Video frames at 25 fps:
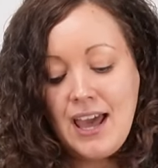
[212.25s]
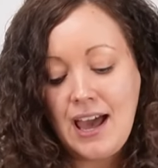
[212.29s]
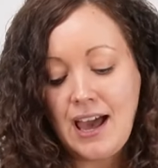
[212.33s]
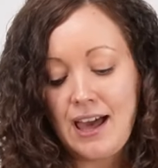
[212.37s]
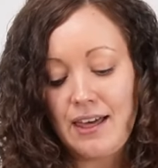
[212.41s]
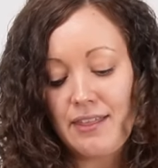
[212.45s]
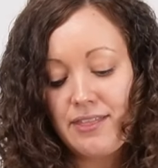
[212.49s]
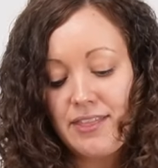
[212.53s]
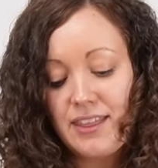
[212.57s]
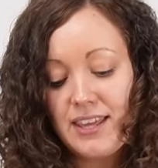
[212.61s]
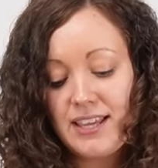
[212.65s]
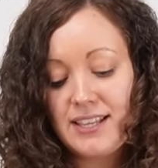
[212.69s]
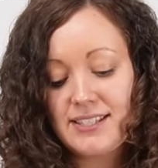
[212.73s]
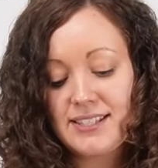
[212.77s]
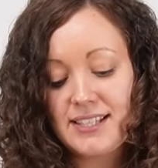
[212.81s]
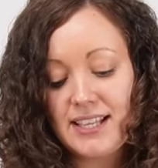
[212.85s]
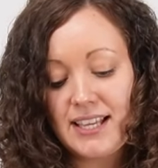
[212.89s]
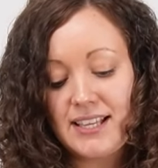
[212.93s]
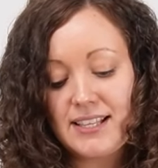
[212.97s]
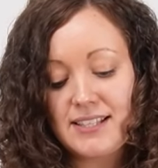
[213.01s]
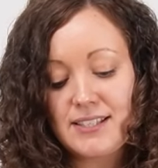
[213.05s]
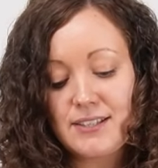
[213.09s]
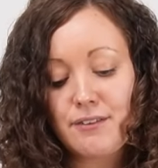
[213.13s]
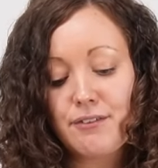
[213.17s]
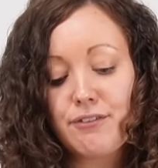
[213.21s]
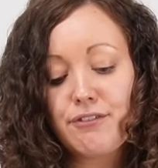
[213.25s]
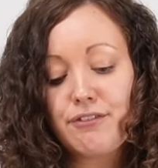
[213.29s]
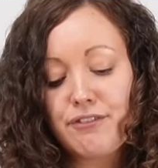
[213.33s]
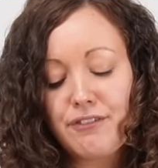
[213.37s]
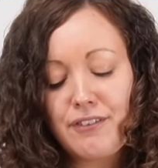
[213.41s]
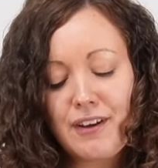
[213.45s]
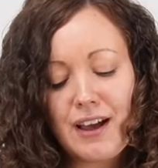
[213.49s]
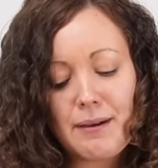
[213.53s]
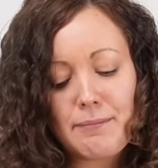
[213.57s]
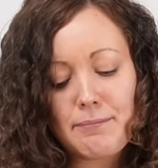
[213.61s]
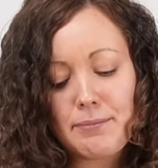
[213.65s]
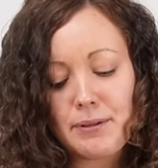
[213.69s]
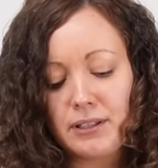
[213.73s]
And this is
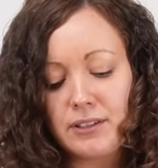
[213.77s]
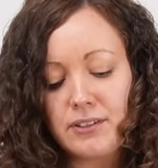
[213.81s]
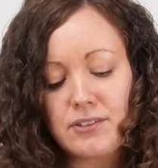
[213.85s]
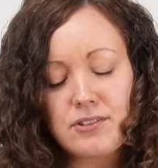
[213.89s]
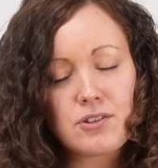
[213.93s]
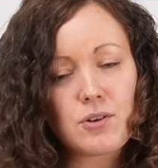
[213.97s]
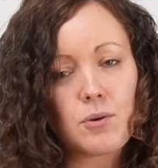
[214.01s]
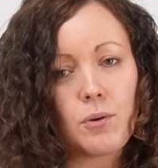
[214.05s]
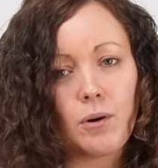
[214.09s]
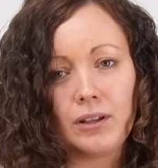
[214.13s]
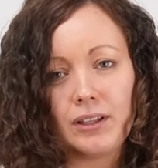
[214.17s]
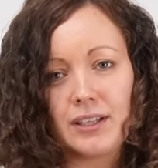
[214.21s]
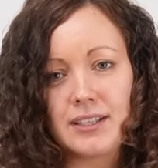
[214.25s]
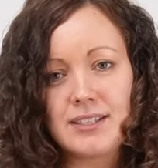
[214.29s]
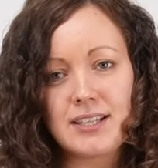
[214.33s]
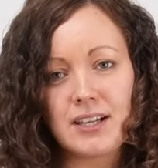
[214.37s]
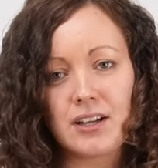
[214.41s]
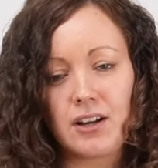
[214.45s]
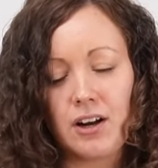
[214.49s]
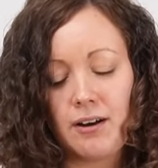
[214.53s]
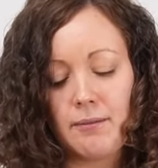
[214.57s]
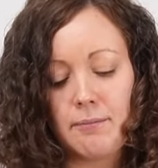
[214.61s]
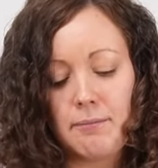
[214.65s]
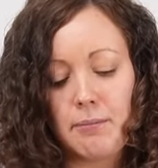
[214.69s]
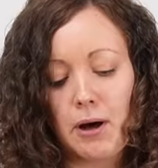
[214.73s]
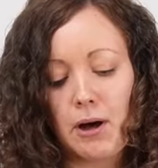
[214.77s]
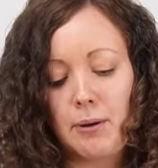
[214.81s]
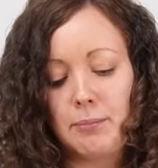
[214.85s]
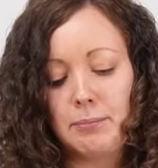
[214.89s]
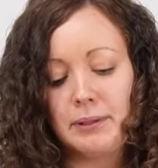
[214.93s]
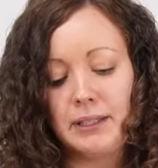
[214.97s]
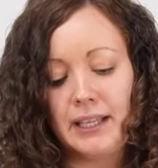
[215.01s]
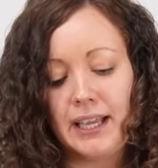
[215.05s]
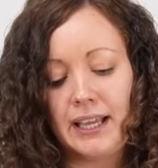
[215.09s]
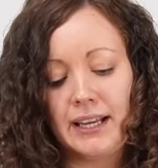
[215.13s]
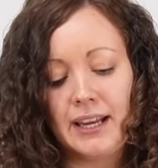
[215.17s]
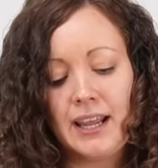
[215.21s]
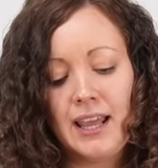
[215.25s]
fabulous quality cotton
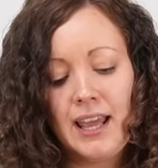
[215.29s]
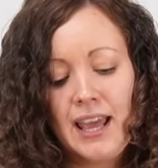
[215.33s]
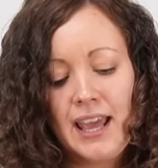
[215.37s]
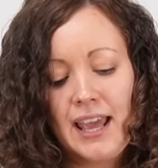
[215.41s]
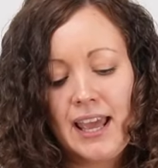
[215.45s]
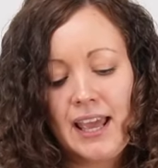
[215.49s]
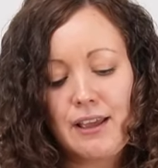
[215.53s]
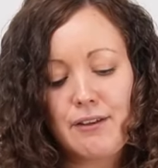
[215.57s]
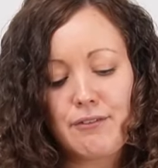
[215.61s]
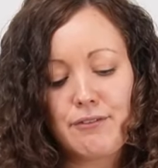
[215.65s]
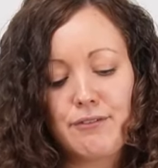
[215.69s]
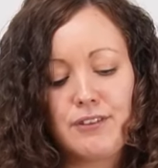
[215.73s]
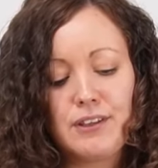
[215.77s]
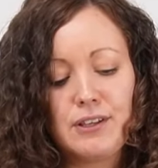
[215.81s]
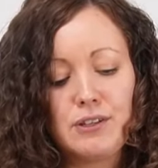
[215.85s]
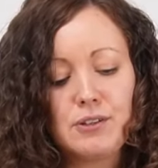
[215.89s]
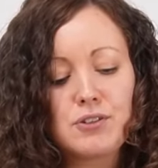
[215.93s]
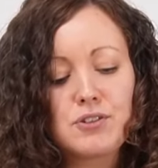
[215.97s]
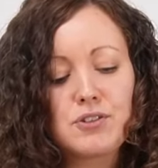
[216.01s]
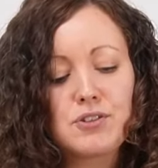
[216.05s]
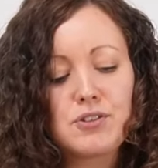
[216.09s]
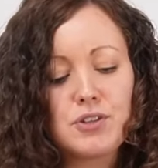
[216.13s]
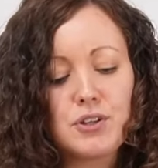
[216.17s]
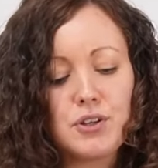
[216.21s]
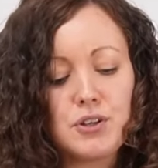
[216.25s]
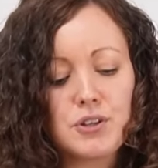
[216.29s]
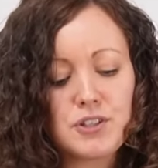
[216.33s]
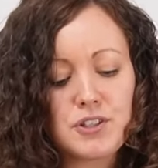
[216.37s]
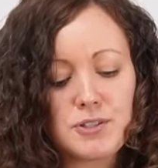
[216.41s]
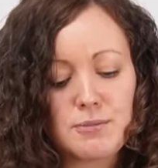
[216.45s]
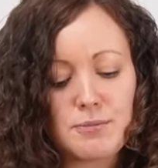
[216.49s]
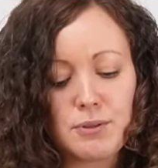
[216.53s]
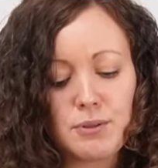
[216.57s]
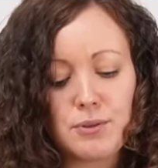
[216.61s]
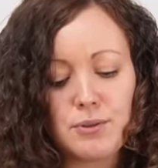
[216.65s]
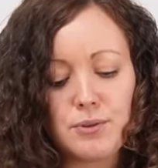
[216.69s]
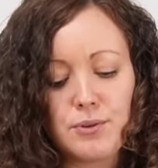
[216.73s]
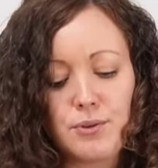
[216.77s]
poplin. It feels so
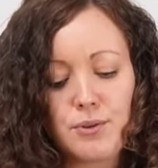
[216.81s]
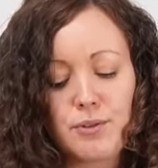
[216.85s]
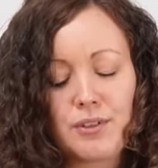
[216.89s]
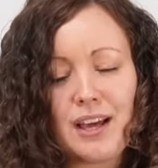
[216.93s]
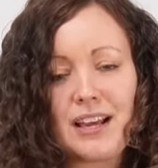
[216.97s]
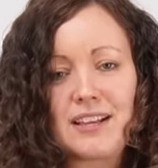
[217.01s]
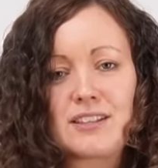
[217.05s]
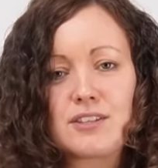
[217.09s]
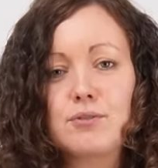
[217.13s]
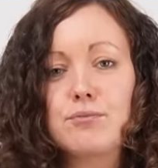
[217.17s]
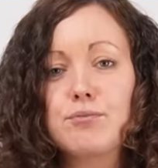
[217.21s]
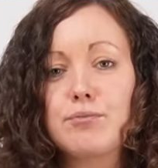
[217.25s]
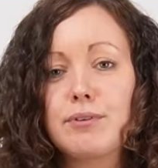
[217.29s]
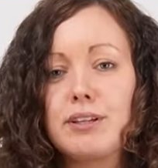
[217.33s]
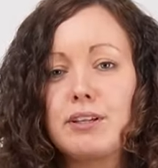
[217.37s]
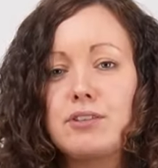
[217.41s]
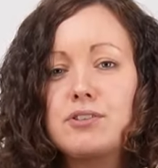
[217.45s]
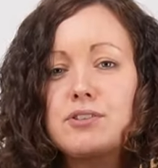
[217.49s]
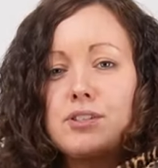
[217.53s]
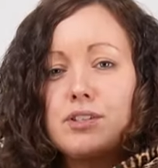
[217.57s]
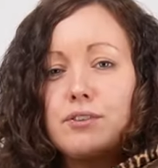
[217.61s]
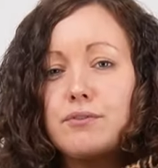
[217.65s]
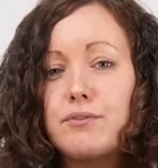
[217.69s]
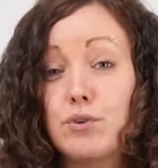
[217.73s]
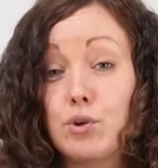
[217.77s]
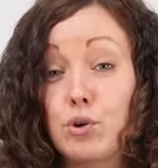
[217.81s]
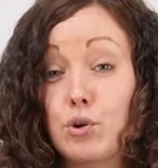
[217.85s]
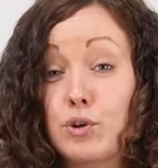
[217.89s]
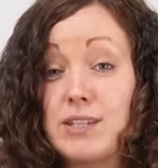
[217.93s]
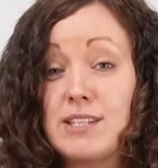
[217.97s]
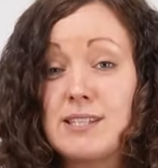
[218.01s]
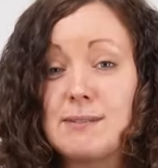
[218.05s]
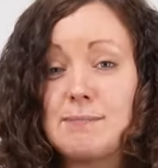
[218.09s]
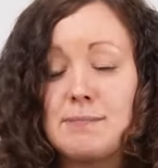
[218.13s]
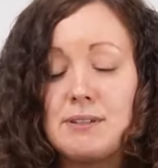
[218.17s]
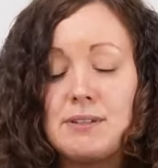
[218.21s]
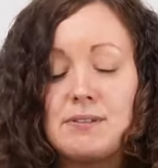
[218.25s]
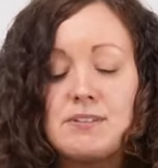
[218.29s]
smooth, has a real sort of
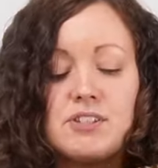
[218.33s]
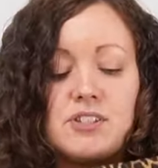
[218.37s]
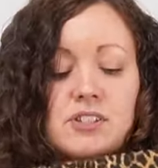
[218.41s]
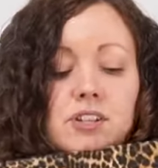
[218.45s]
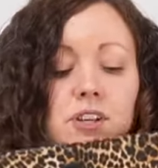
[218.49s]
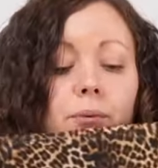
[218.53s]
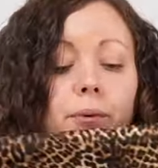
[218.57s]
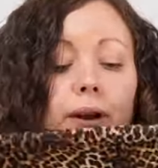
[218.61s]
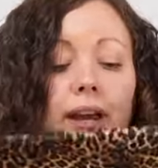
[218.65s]
crispness to